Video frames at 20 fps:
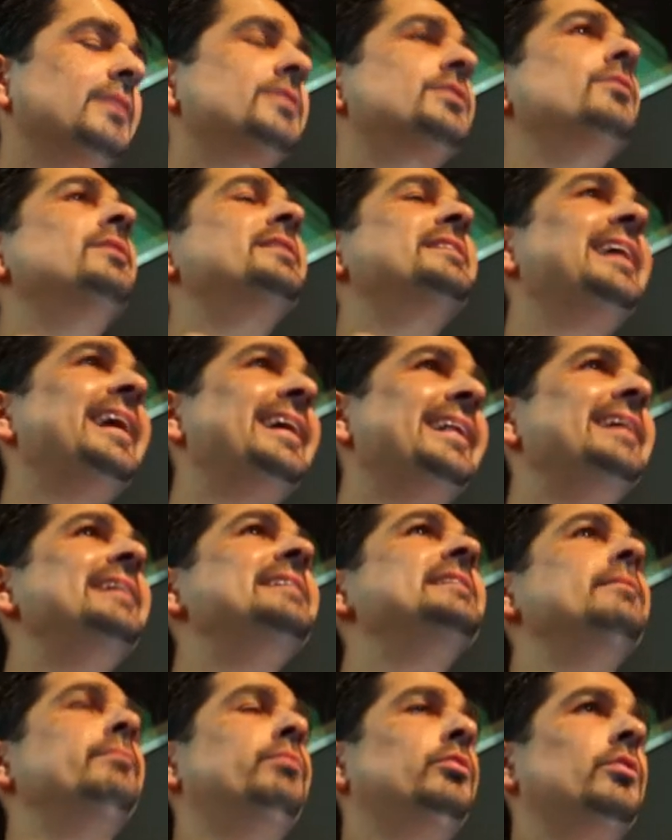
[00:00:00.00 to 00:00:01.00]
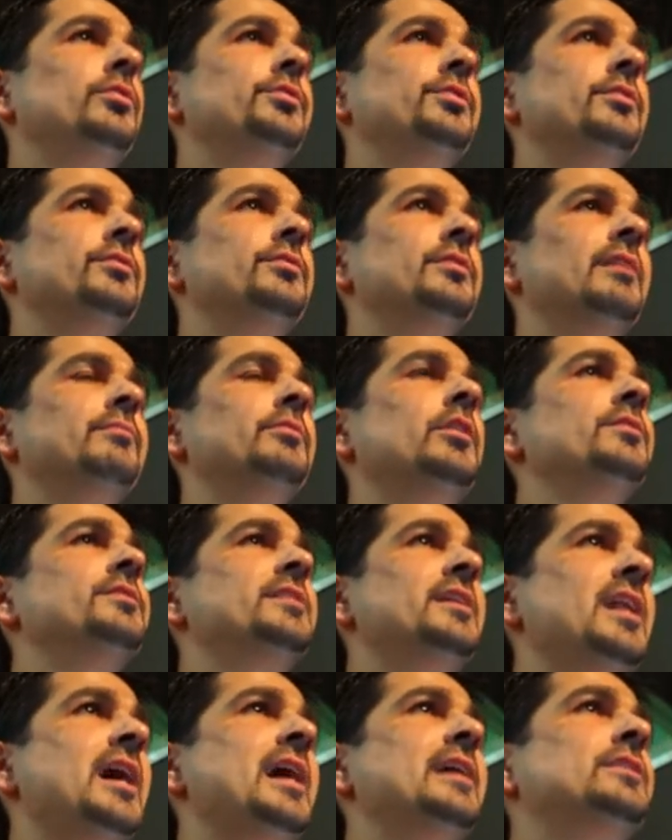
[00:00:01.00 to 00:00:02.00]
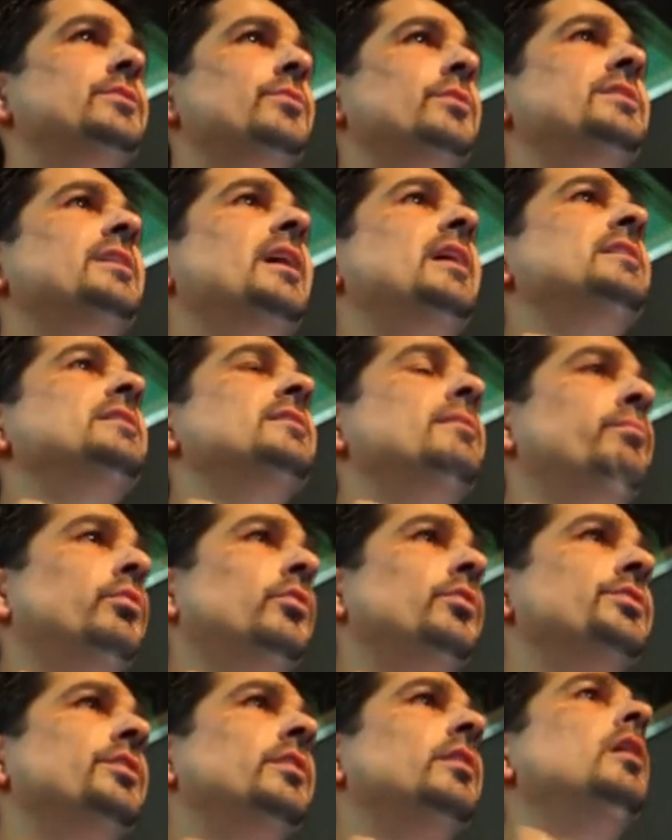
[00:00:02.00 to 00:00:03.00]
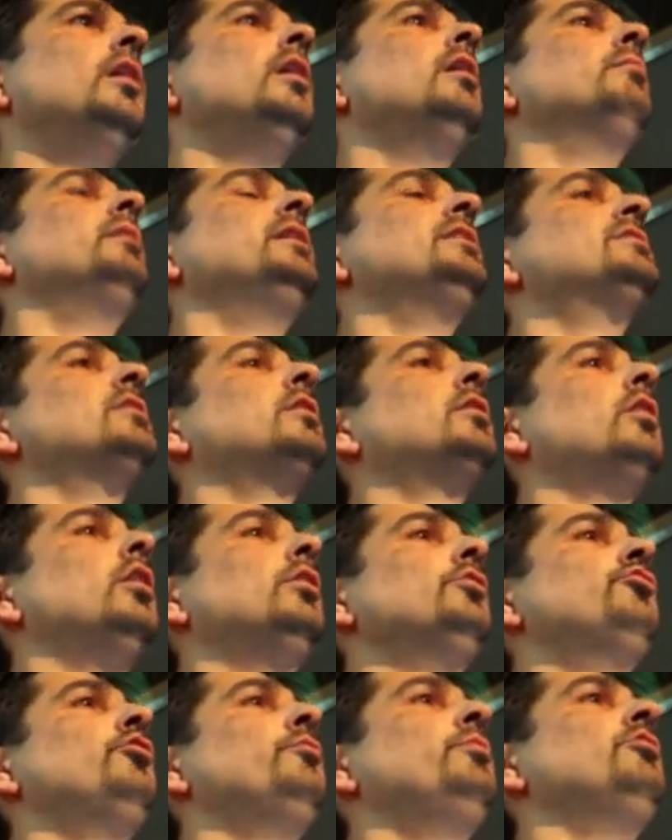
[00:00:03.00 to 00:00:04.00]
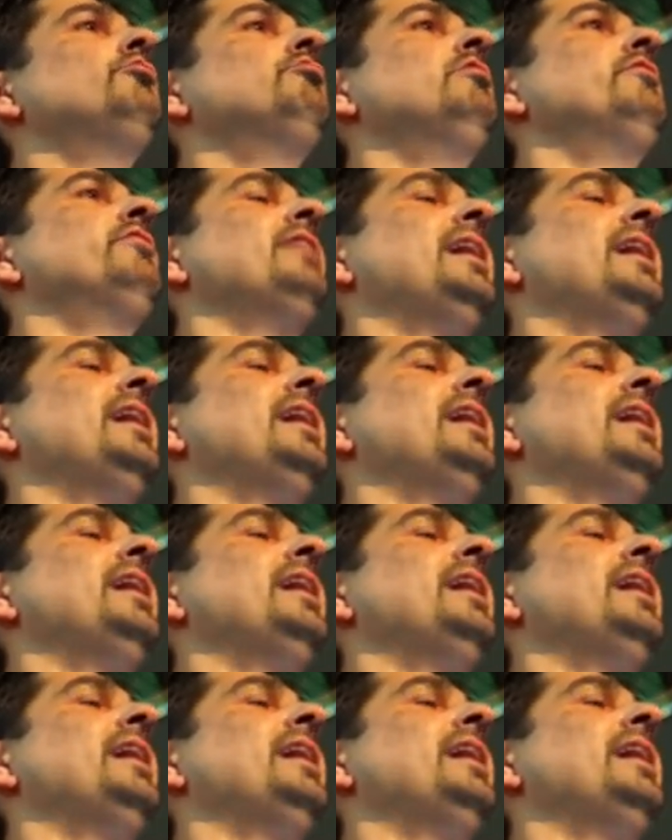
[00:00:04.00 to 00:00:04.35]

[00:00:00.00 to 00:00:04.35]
Suicide is important. I'm not denying suicide is important, but it's a contributory